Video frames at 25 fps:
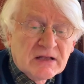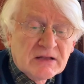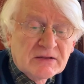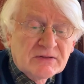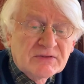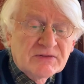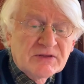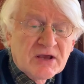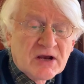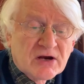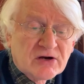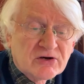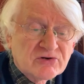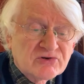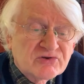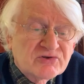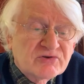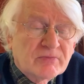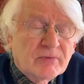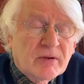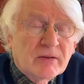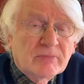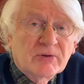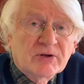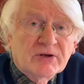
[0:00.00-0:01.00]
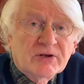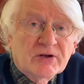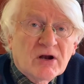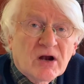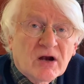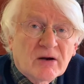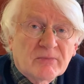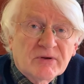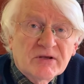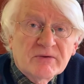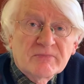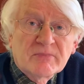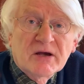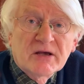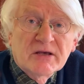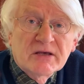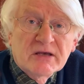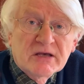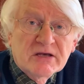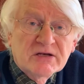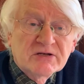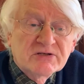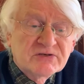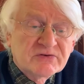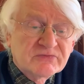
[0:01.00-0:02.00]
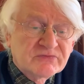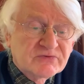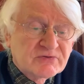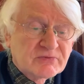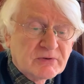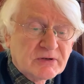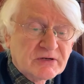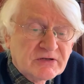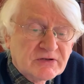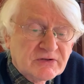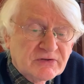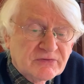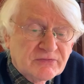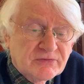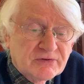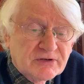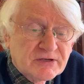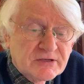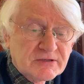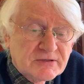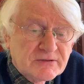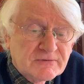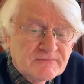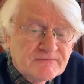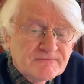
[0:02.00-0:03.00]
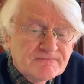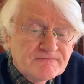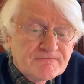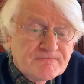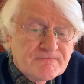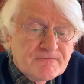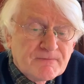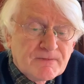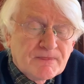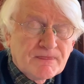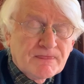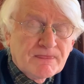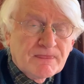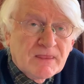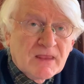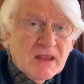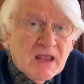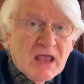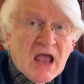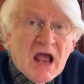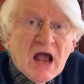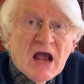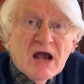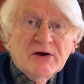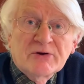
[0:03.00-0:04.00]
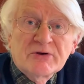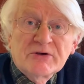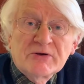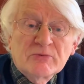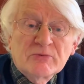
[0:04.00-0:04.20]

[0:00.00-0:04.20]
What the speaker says: the Irish Republican Army, by age of 23. How he